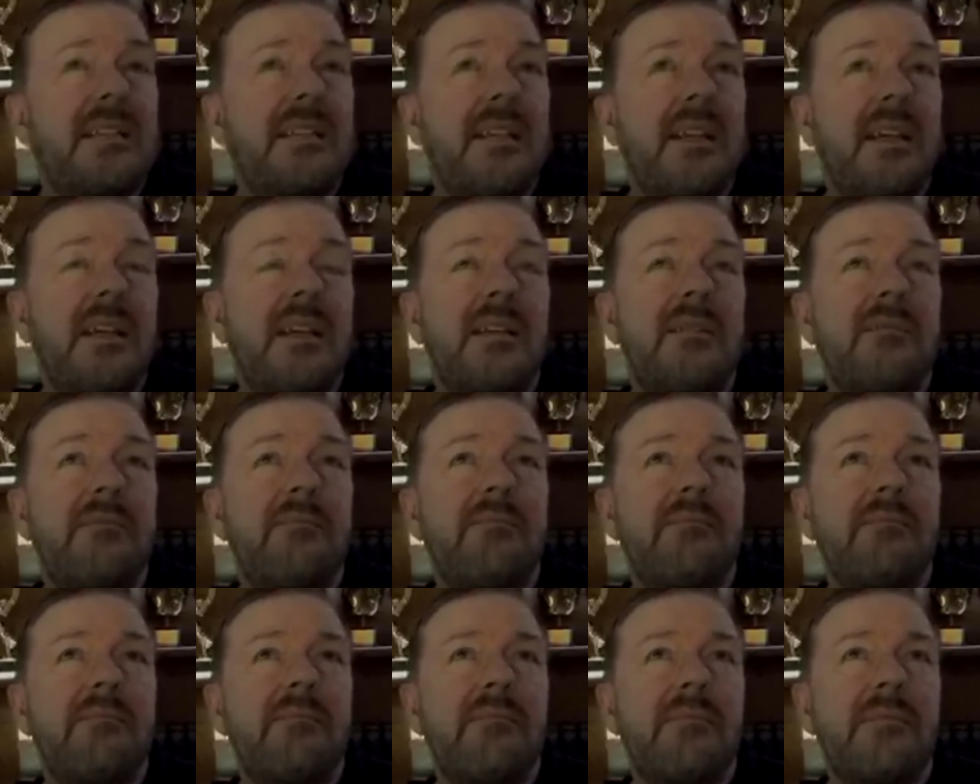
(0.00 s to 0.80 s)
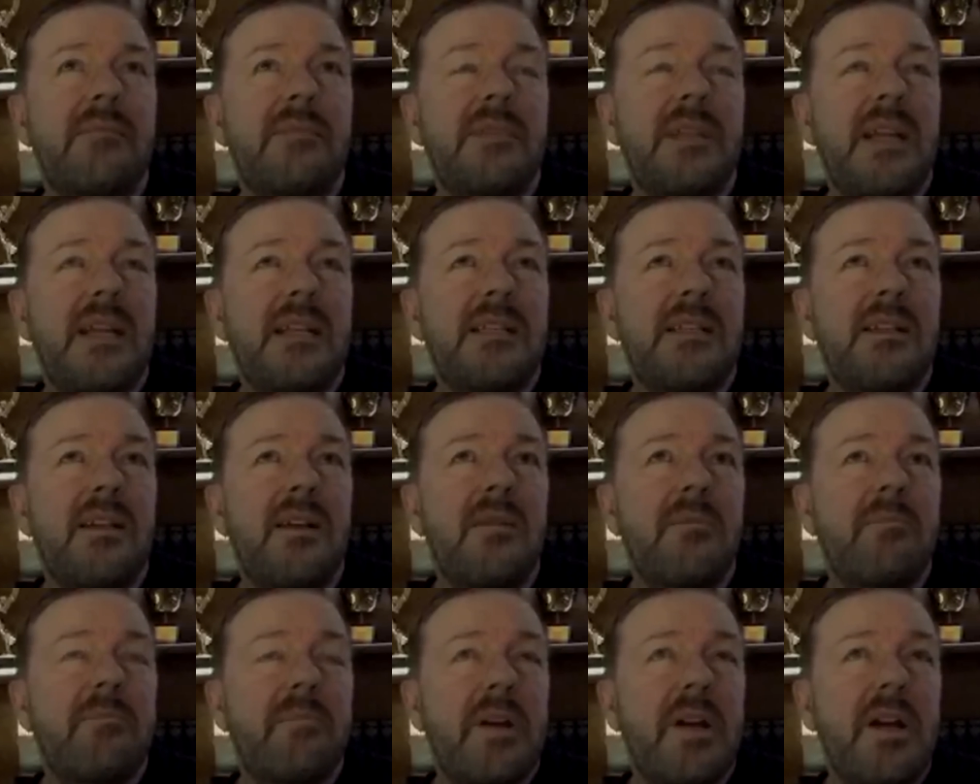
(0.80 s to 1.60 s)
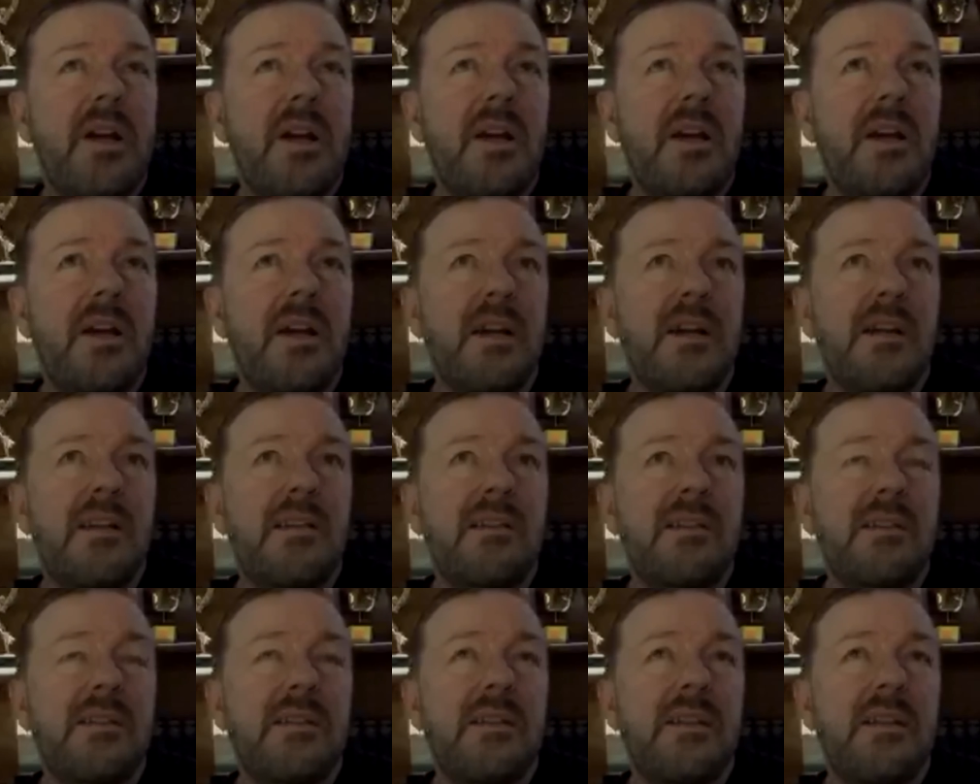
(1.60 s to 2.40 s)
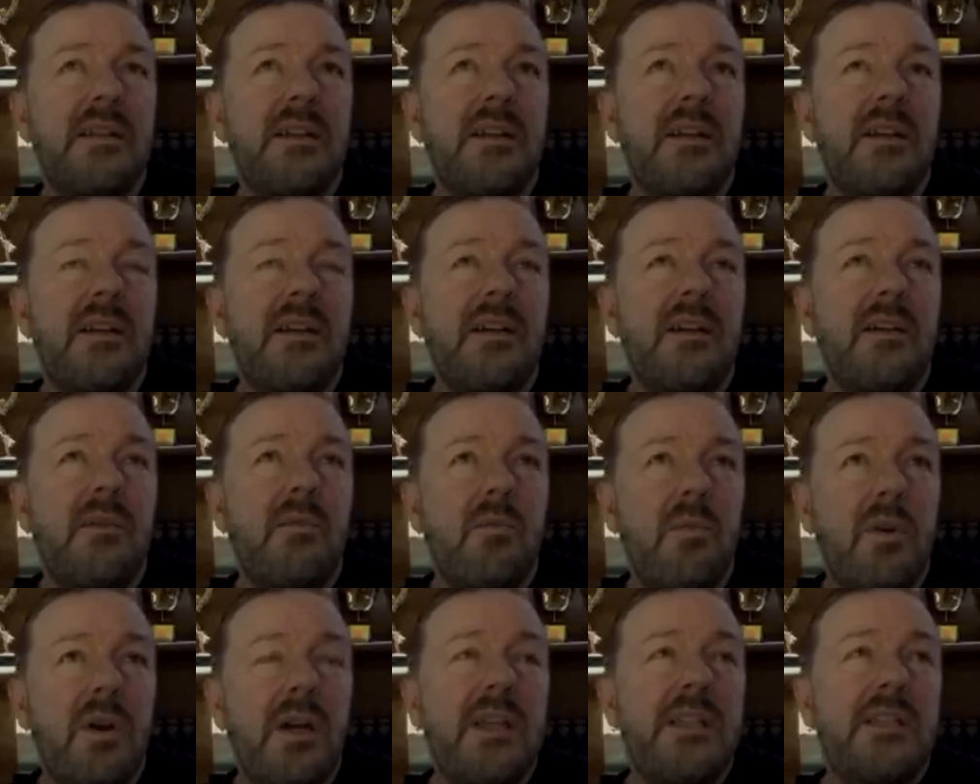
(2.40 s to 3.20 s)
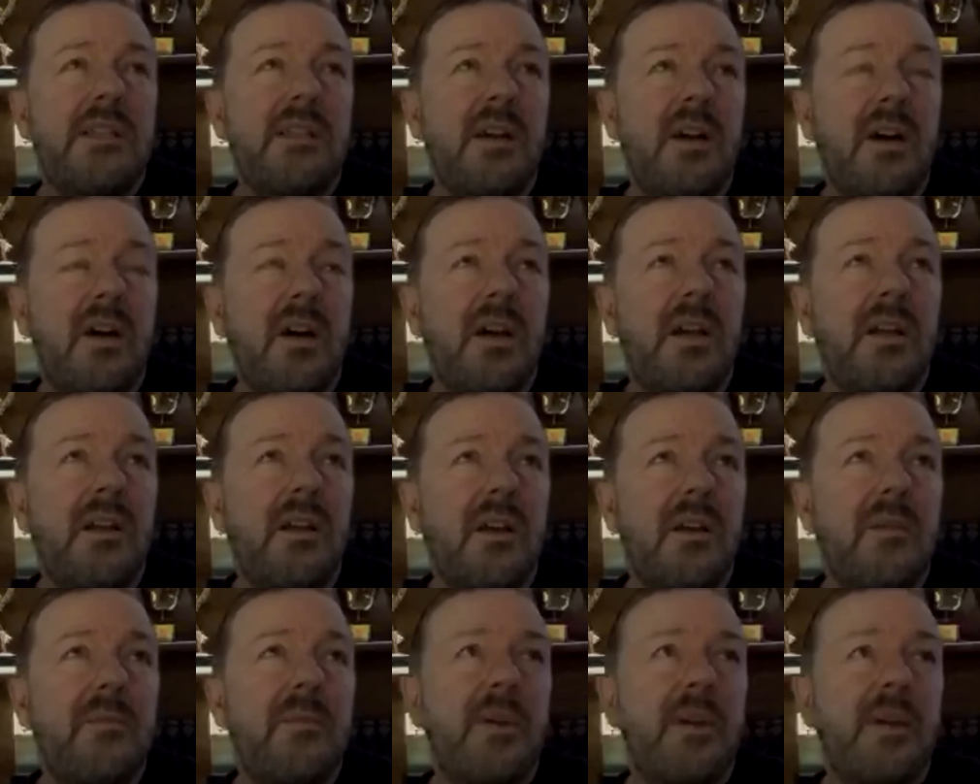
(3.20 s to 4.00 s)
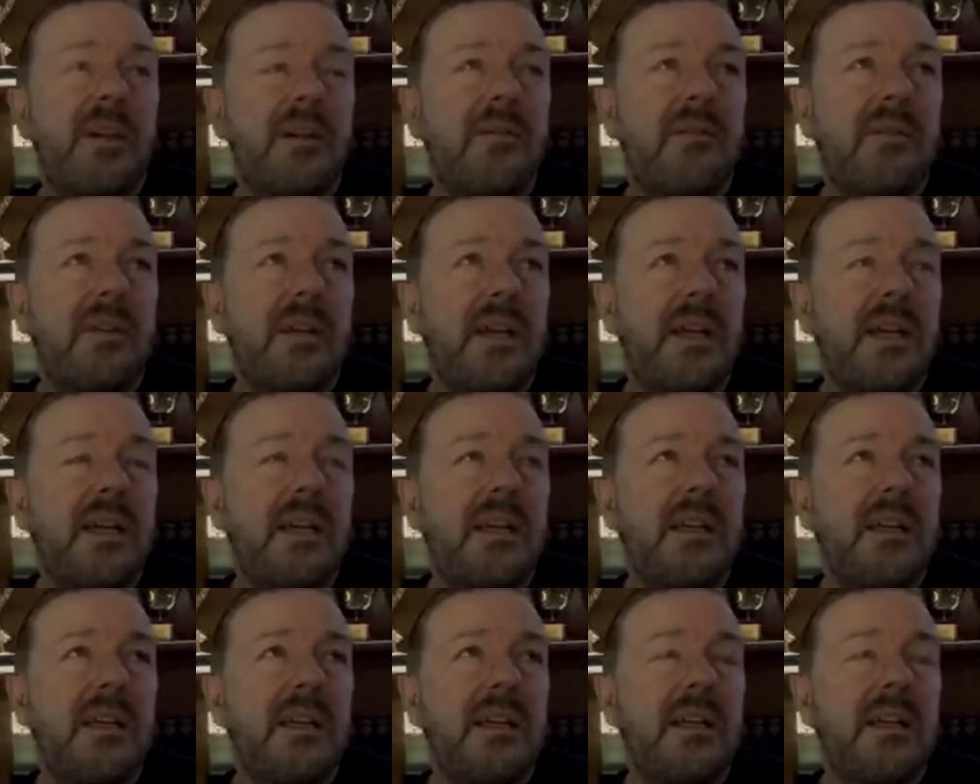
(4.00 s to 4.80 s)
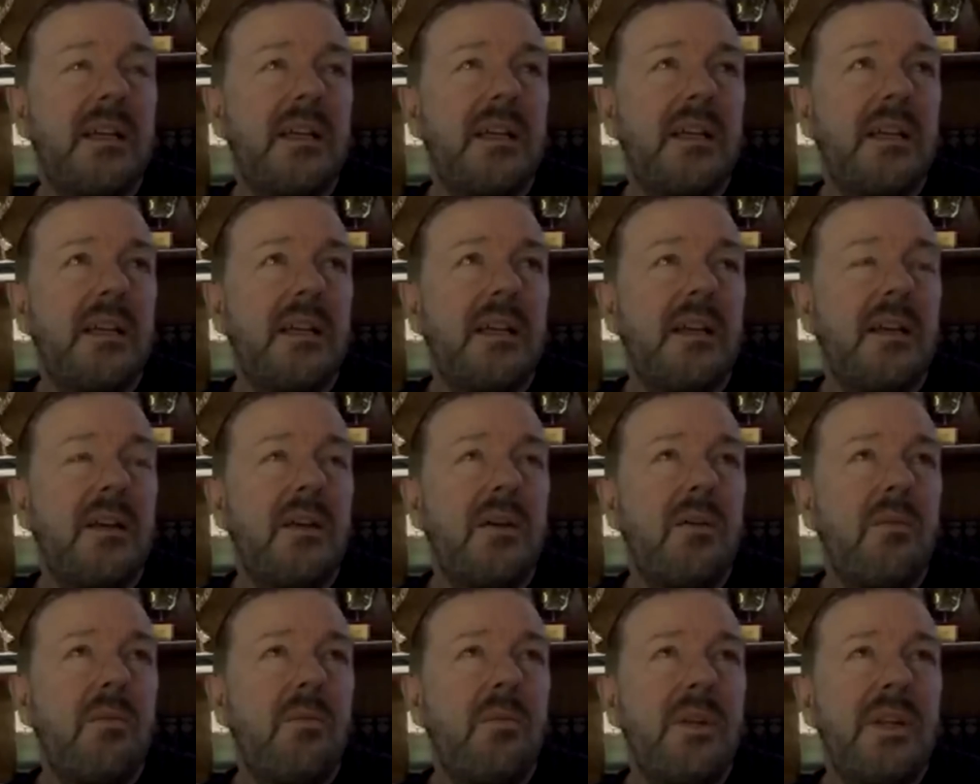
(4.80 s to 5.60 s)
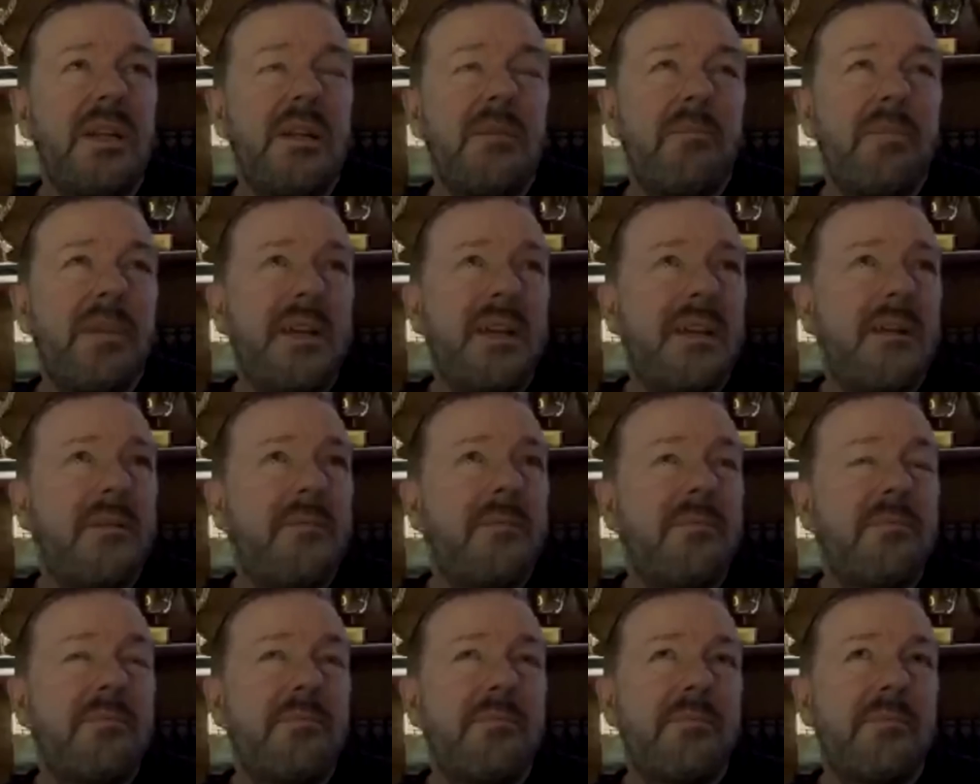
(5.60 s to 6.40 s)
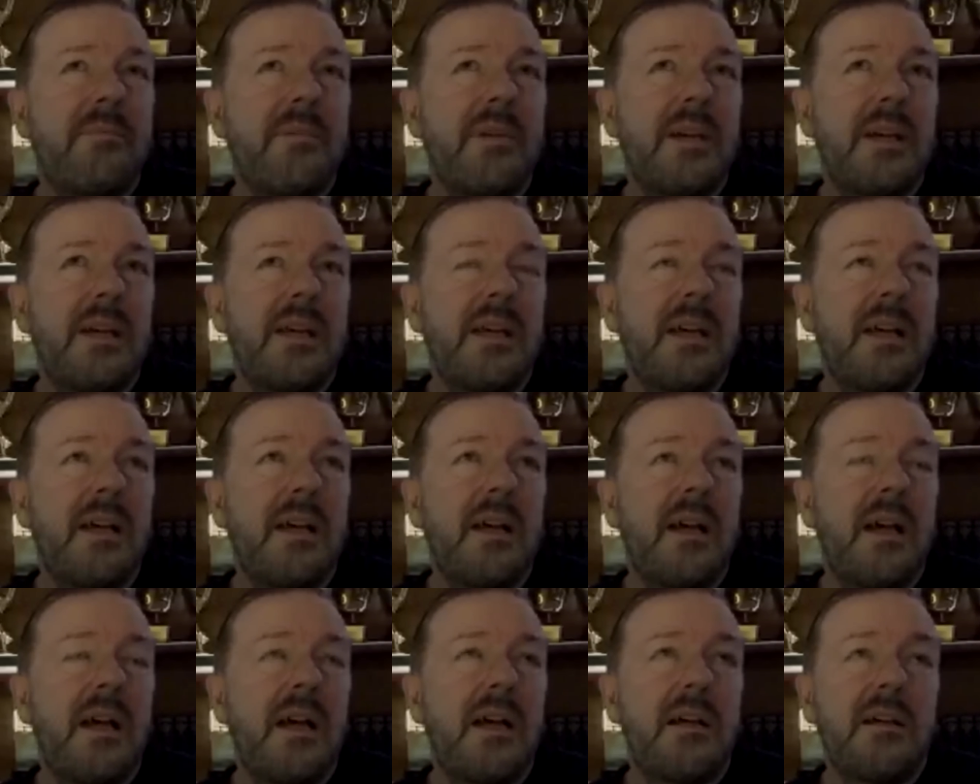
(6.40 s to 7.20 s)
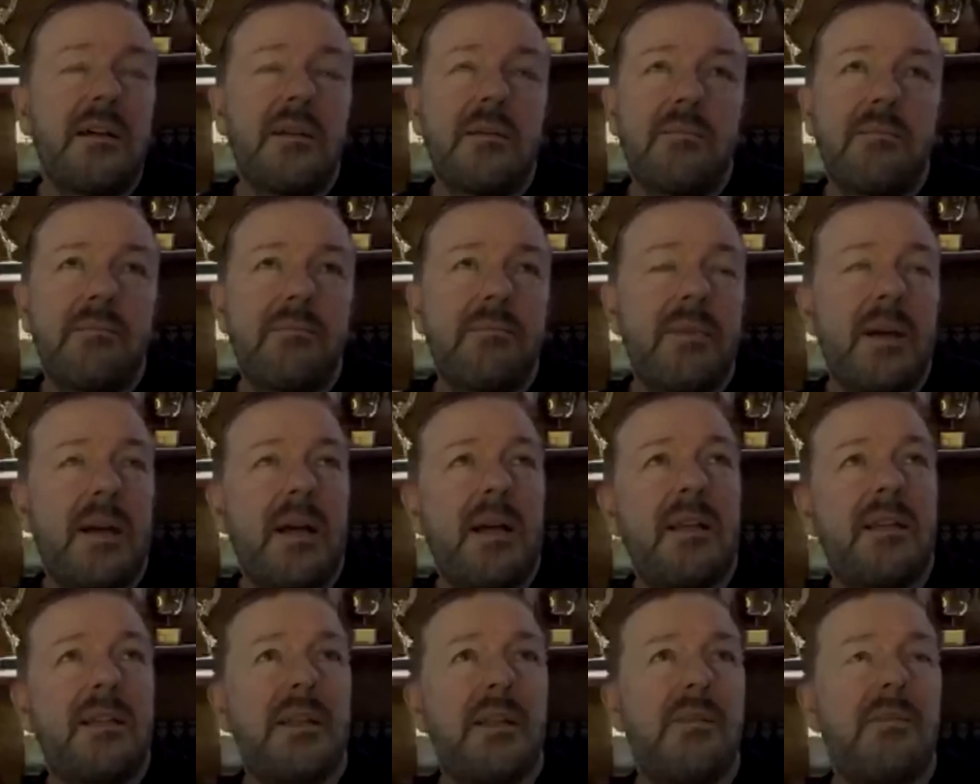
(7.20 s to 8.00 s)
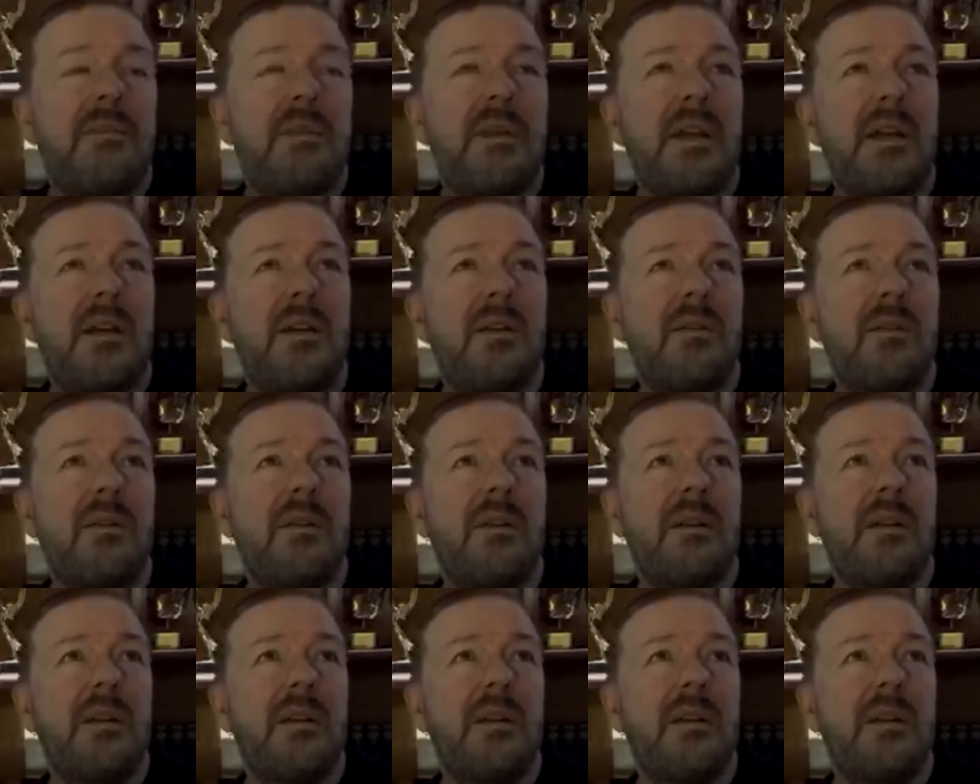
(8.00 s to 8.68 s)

like perks. What is the highlight of my career? Would it be a? I don't know.